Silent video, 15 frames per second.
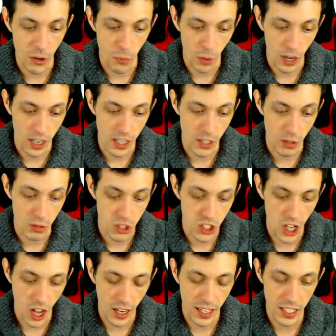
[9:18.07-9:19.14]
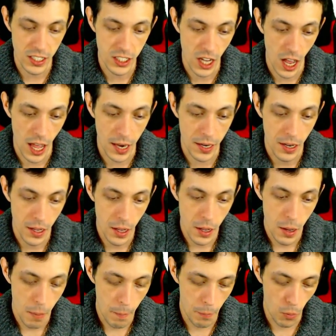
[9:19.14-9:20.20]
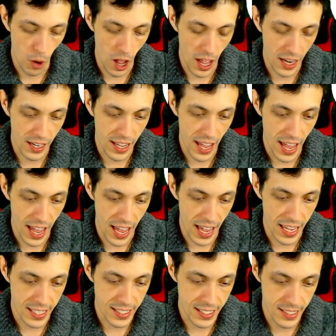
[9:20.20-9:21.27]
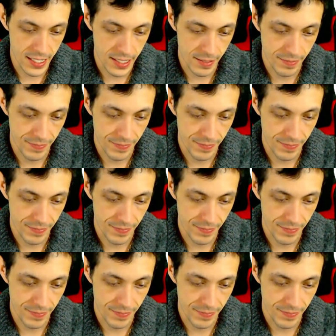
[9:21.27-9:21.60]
we're going to do socket dot broadcast